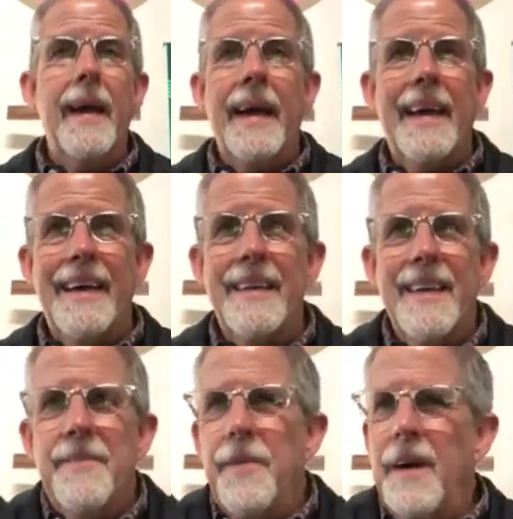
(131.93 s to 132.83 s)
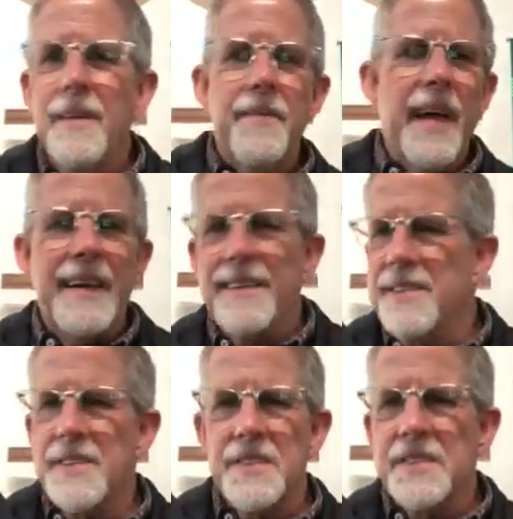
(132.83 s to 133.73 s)
And if all of that
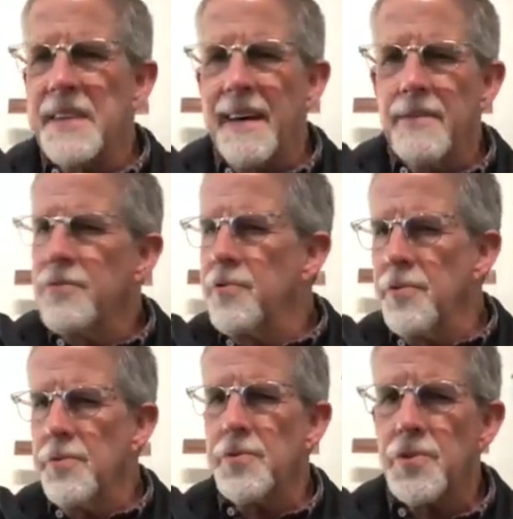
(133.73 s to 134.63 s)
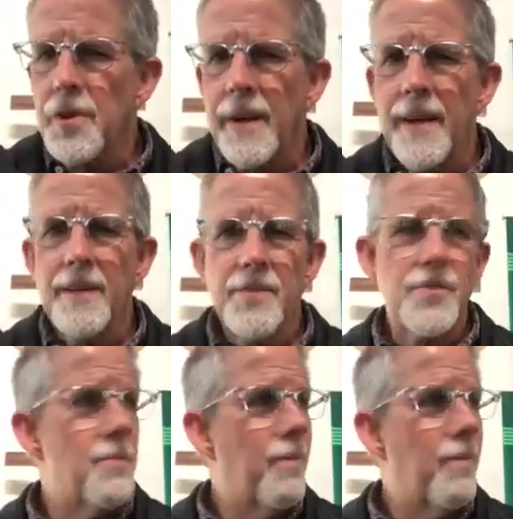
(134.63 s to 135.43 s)
doesn't sound too strange,